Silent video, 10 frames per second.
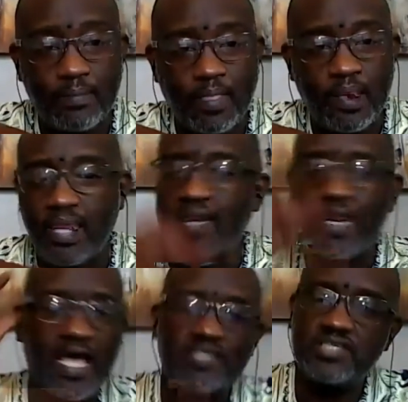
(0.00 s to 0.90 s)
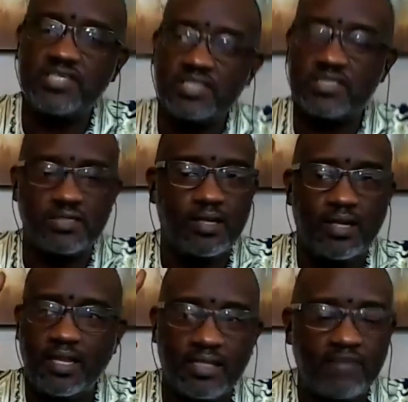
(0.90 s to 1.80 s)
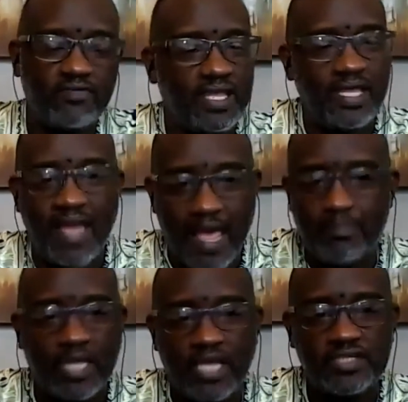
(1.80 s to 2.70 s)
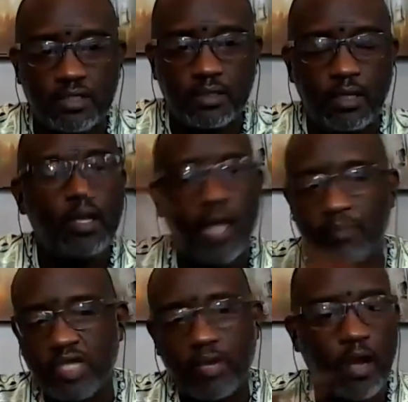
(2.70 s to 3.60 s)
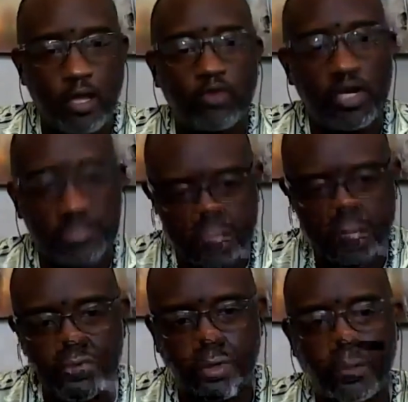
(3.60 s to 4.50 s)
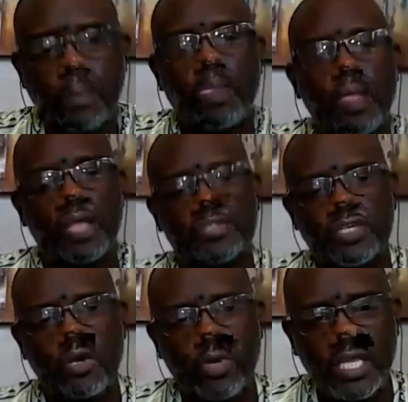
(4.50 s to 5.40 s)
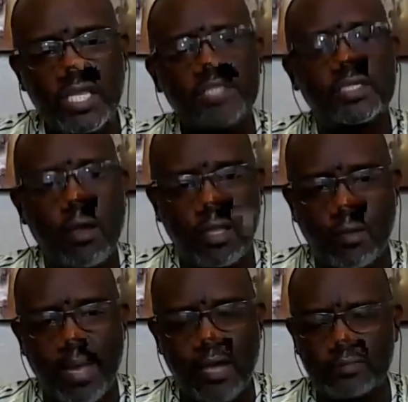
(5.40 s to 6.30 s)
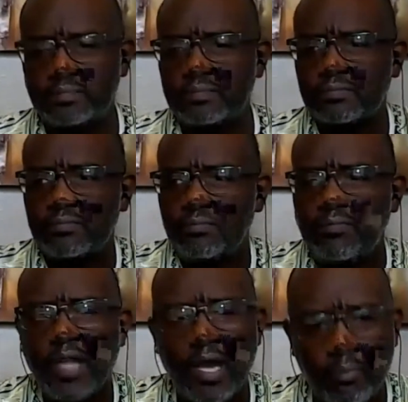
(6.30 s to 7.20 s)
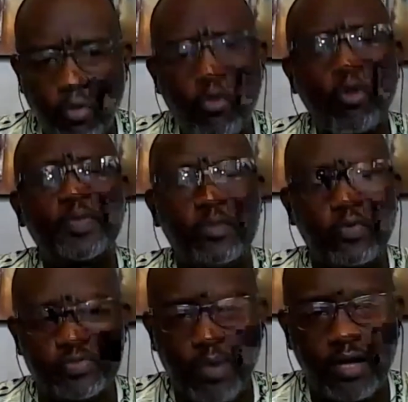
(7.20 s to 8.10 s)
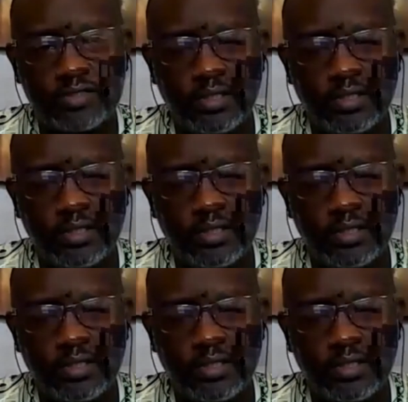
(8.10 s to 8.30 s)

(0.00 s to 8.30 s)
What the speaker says: most poor people in the United States are white, and not just living in Appalachia. I'm talking about all across the country. And so when he's talking about